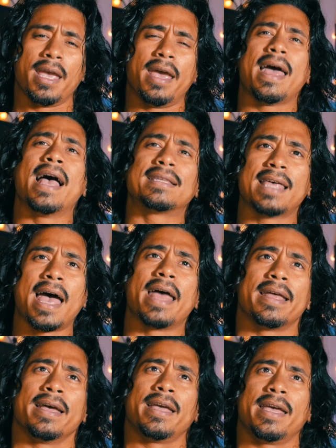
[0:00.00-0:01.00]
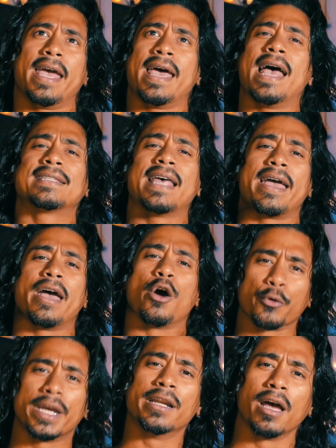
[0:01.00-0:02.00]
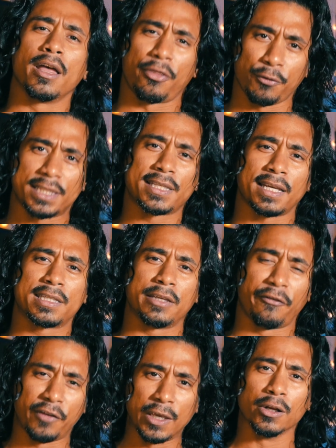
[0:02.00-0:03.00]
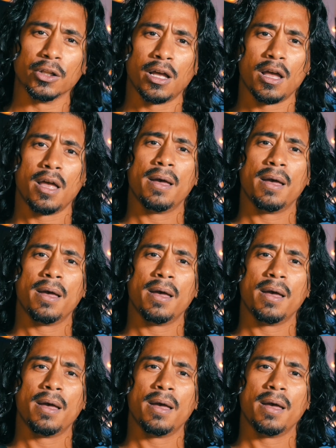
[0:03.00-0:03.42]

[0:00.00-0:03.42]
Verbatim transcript: It has that it has that arena three sixty feel,